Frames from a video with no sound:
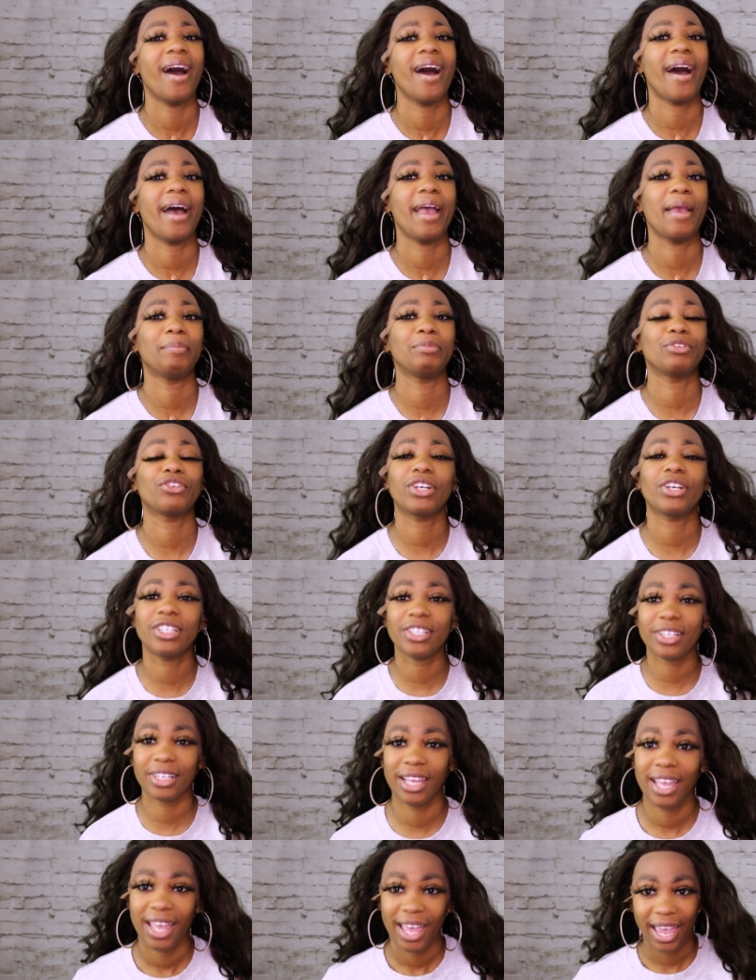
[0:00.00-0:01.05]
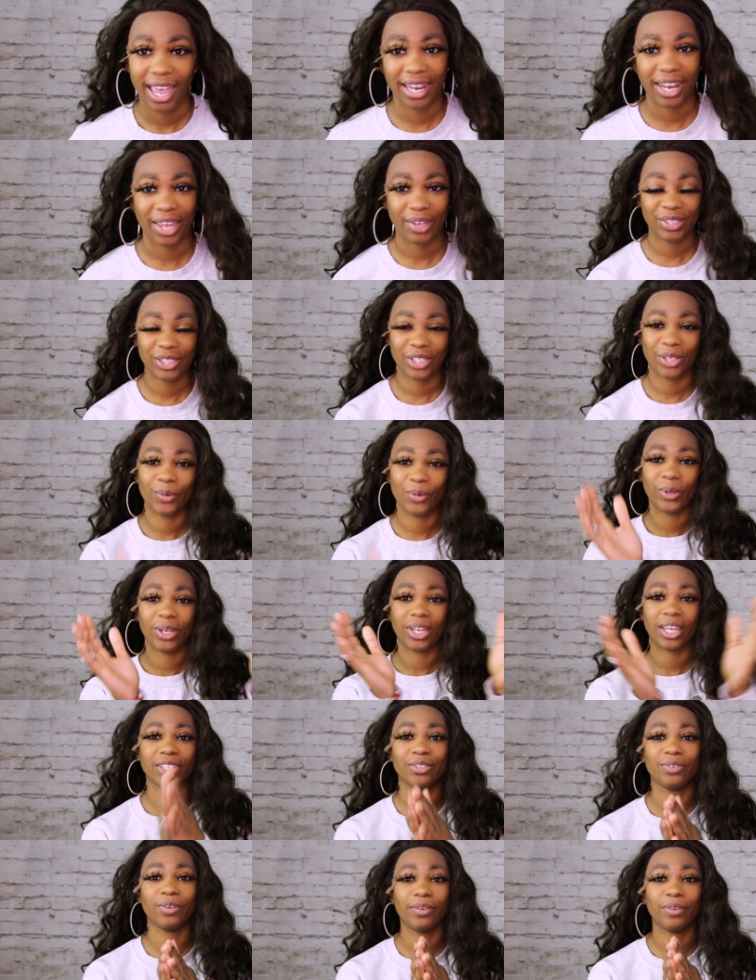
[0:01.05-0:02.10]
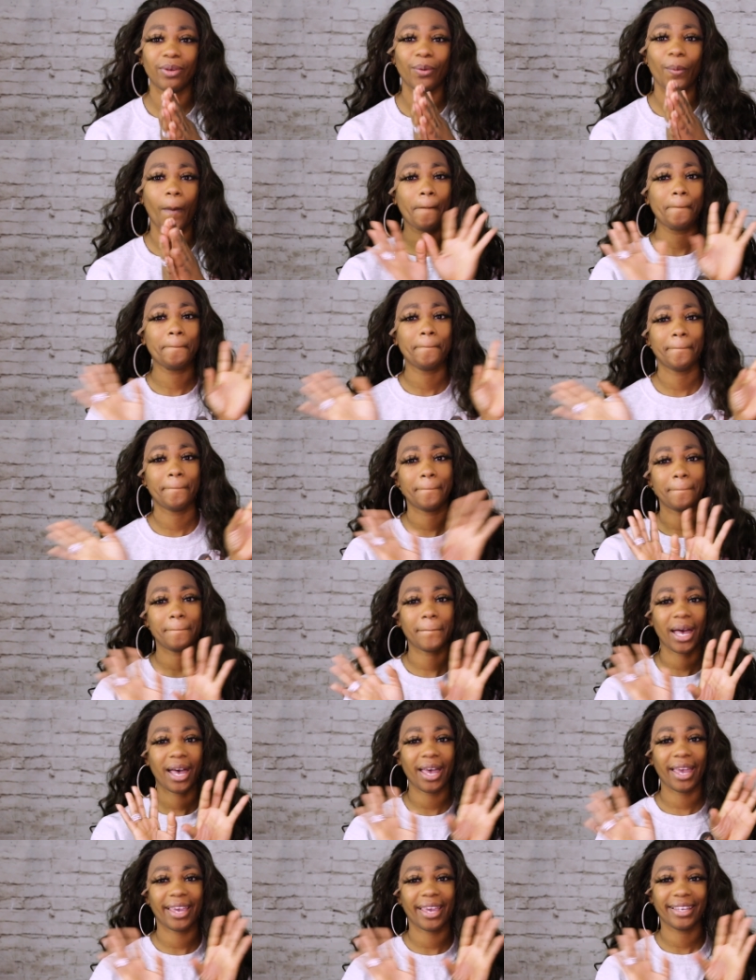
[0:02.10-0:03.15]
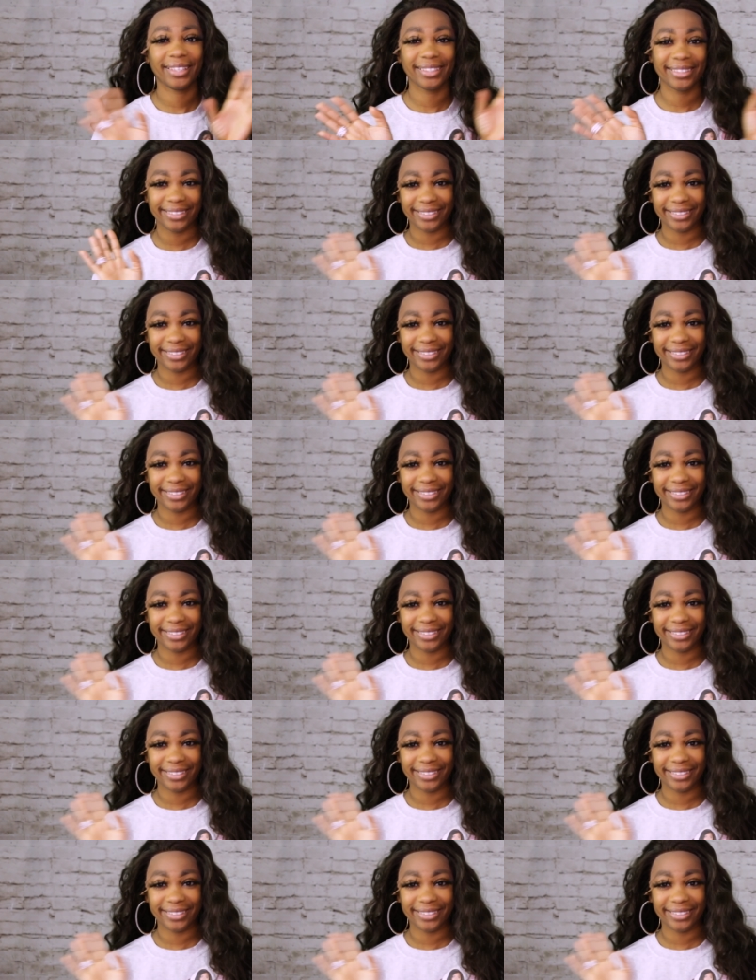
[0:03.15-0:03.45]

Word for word: I am Treasure, and I'll see you in the next video. Bye.